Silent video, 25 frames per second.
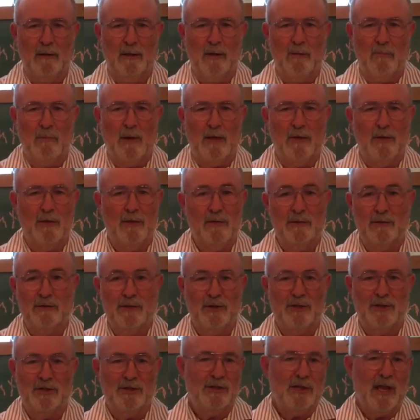rather than
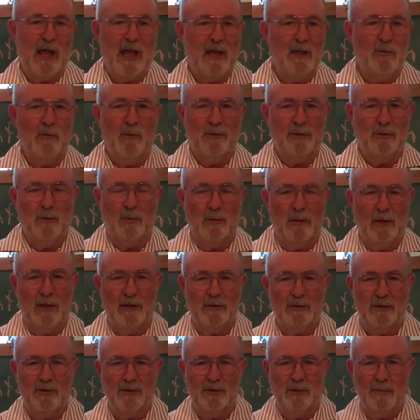just saying what the
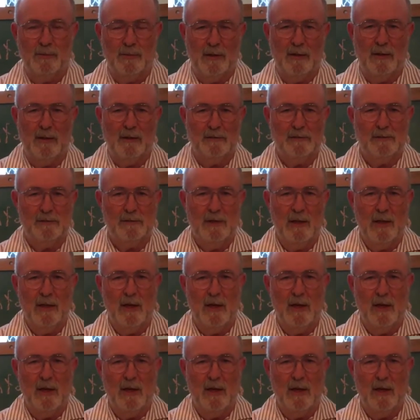relationship is.